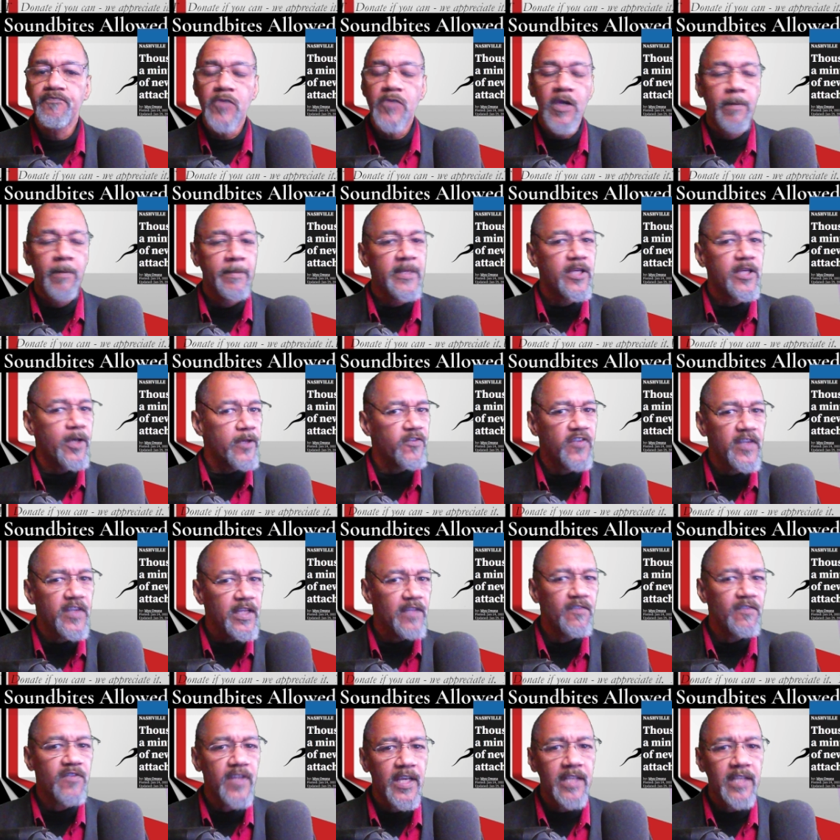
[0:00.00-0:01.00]
Because he didn't
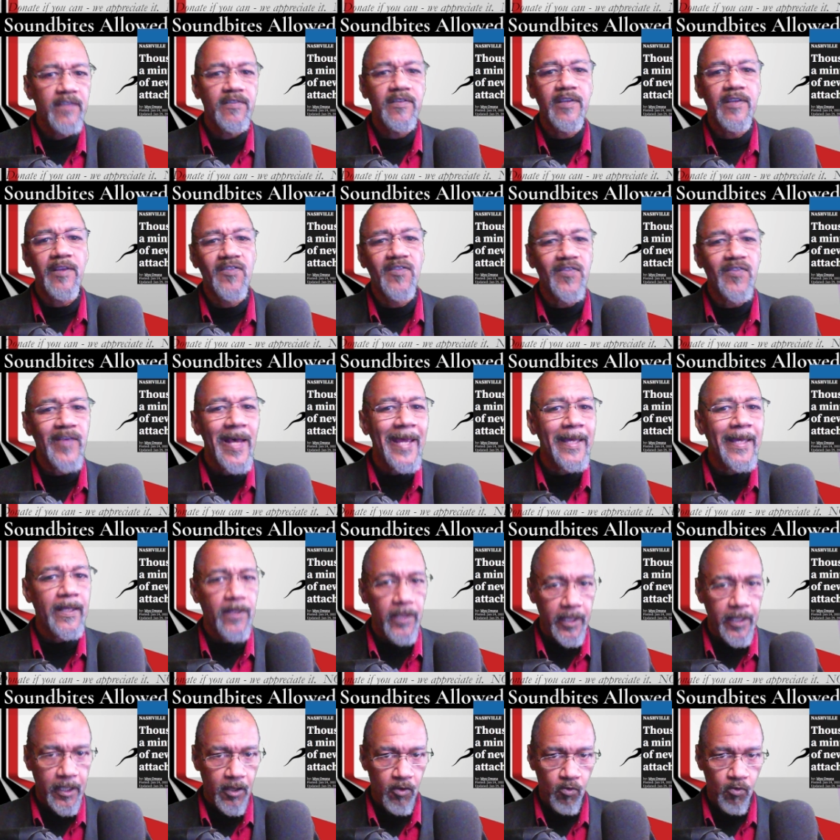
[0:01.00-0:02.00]
say it's the
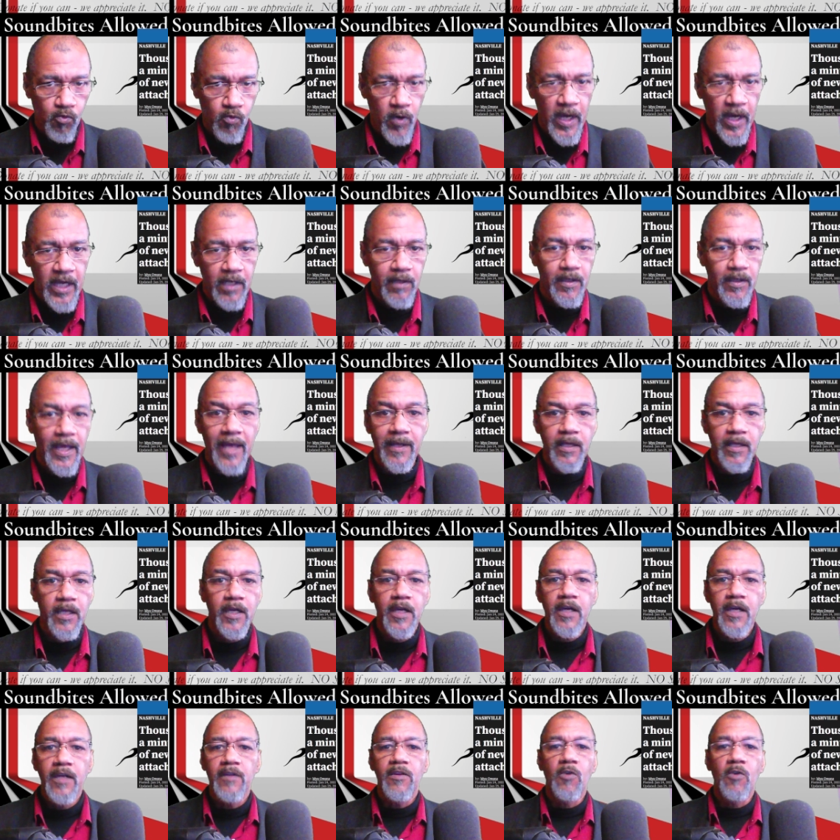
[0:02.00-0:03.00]
cyclic rate, that
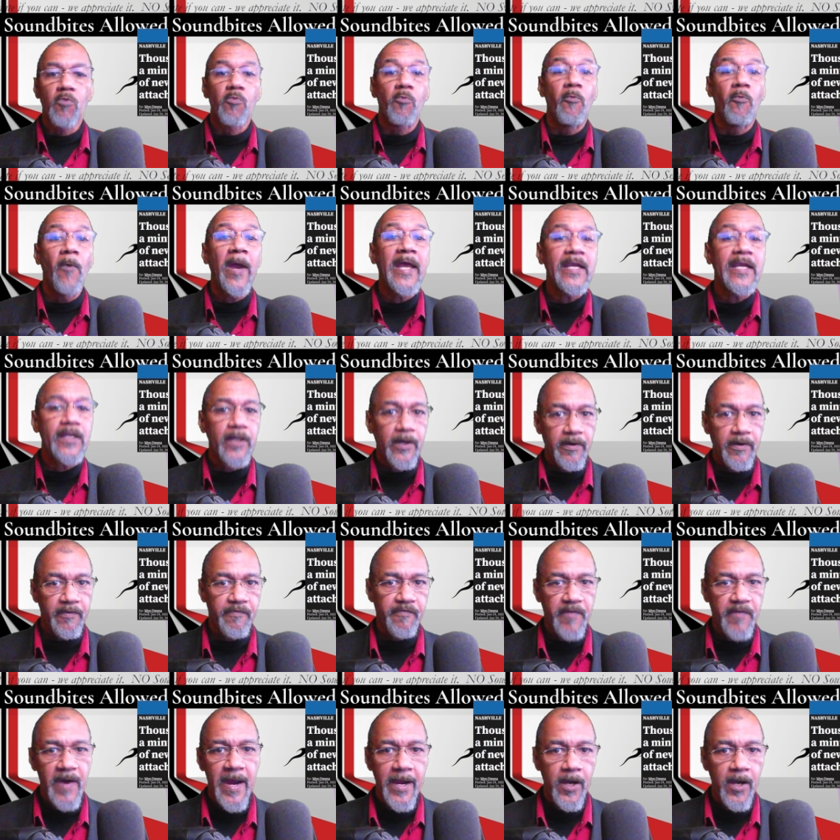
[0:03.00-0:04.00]
the rate of
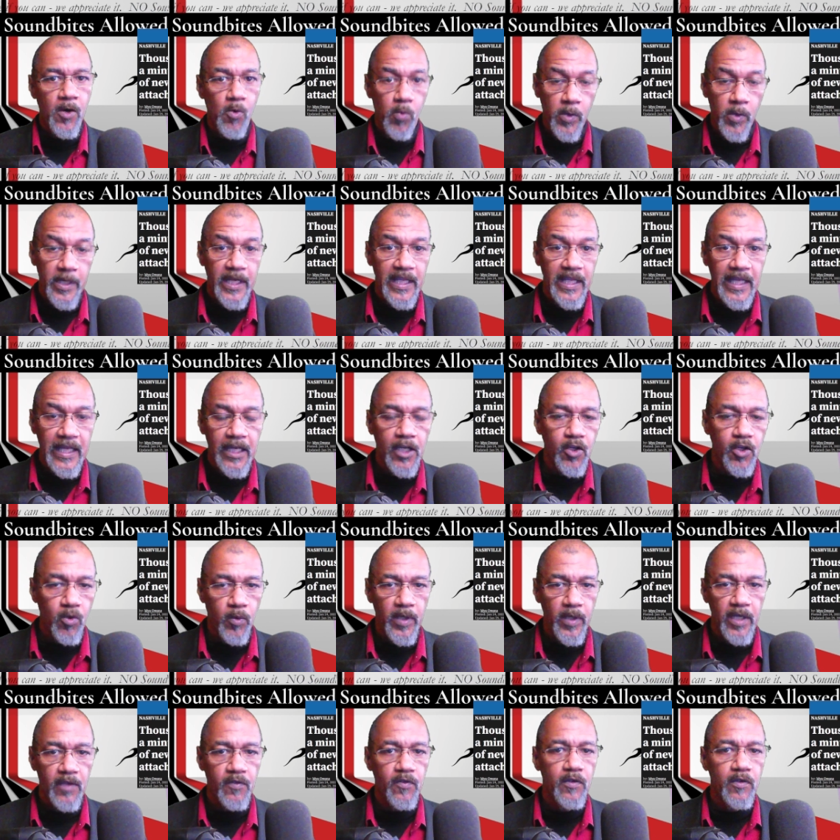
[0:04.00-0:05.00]
fire would
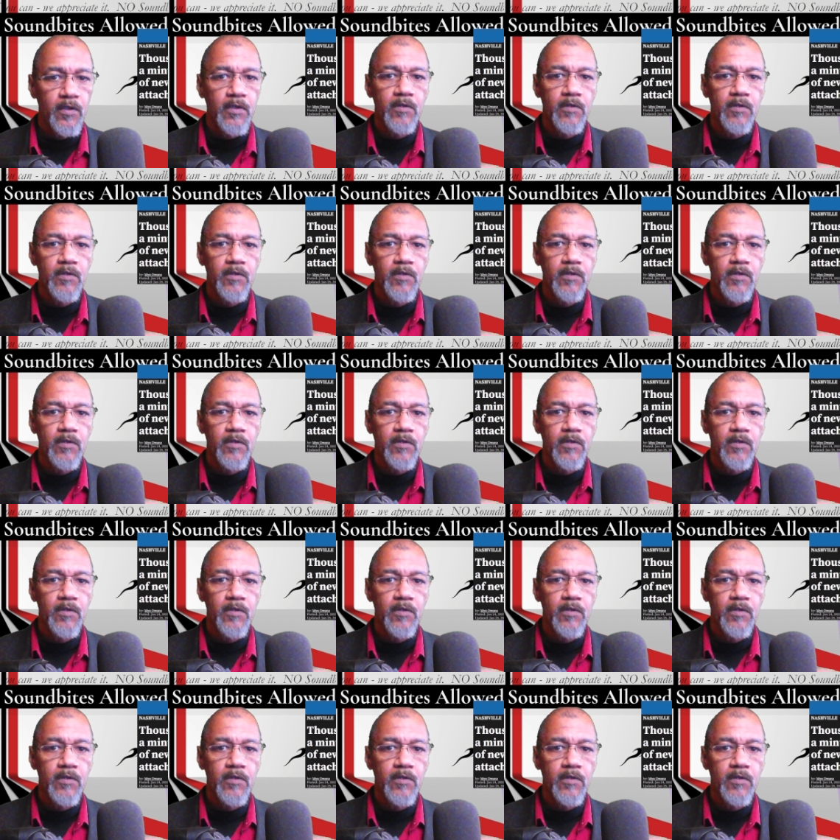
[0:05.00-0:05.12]
increase.